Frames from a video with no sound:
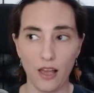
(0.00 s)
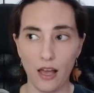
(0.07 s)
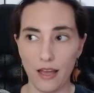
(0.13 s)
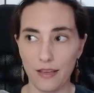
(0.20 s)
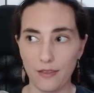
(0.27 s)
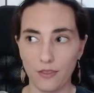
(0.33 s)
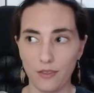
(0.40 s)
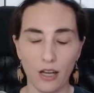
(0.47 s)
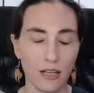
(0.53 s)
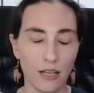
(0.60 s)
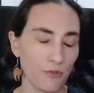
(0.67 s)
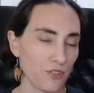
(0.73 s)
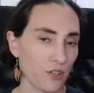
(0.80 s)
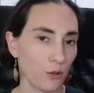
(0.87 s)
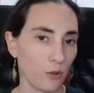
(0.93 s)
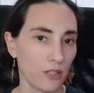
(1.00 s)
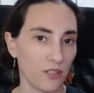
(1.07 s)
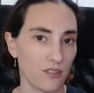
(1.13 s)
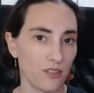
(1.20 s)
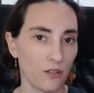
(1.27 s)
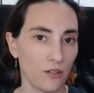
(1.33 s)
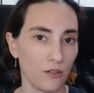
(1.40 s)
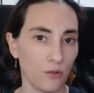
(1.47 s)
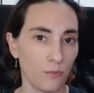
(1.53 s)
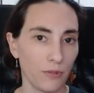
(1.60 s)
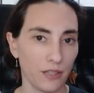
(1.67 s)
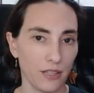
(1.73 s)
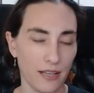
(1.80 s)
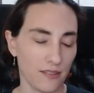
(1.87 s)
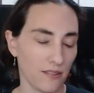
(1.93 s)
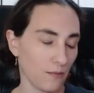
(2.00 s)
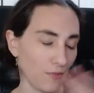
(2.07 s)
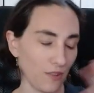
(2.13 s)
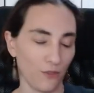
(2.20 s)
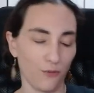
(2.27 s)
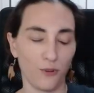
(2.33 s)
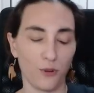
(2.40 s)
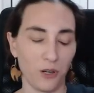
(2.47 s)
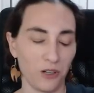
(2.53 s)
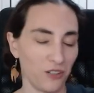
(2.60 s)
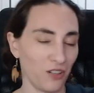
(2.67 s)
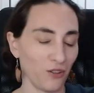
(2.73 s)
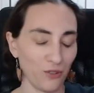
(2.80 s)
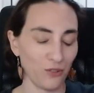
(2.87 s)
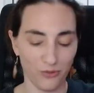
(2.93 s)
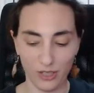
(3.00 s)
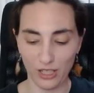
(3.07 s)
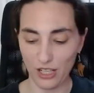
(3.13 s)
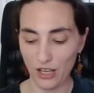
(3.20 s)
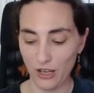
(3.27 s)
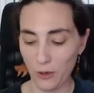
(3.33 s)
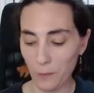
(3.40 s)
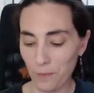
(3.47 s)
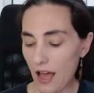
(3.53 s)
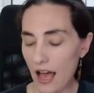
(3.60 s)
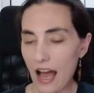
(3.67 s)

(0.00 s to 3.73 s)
I thought I was going to, but that's something for another video.